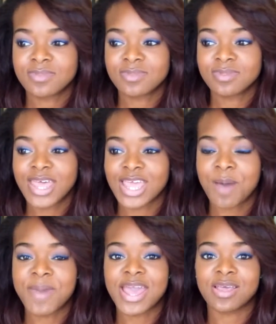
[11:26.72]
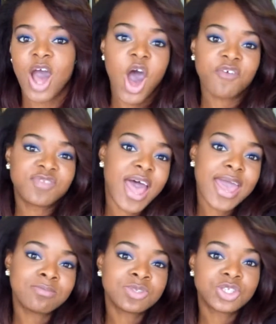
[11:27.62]
like on my off
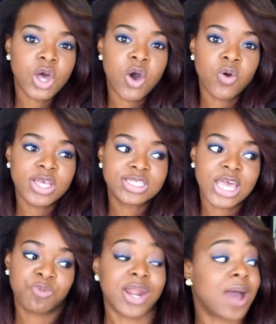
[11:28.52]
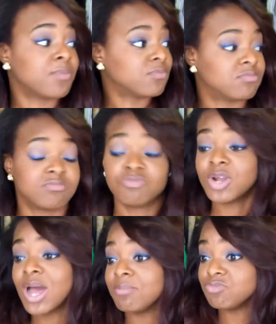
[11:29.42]
time. So it's like when
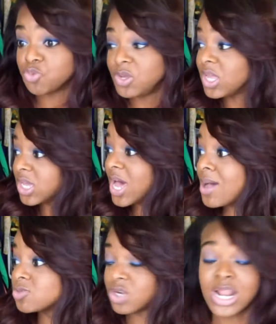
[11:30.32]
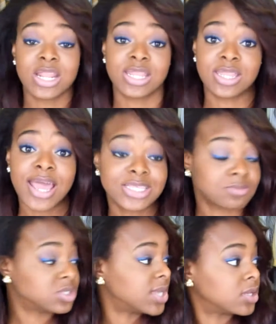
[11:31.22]
the weekend comes or in the nights, I'm
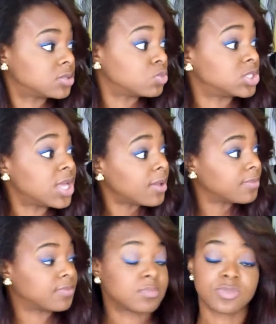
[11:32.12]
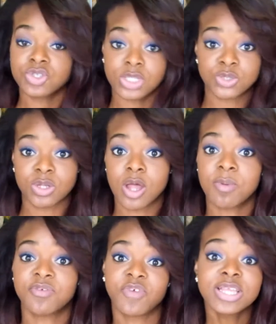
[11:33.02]
just like, what's up? So that's when all
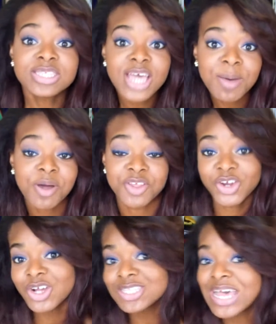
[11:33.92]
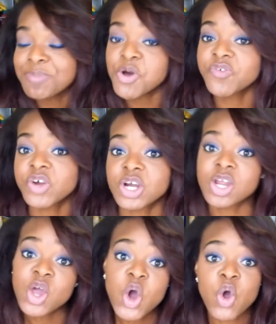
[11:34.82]
my friends come, all the girls come
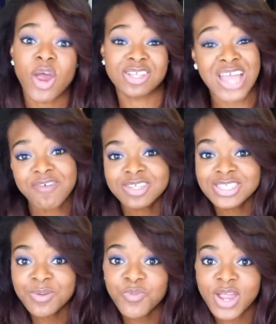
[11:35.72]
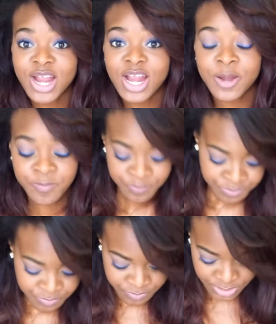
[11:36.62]
over, or I travel somewhere,
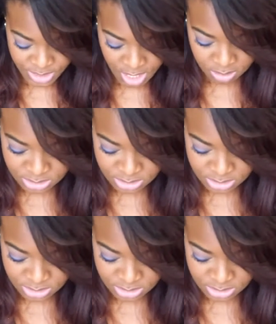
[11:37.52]
you know.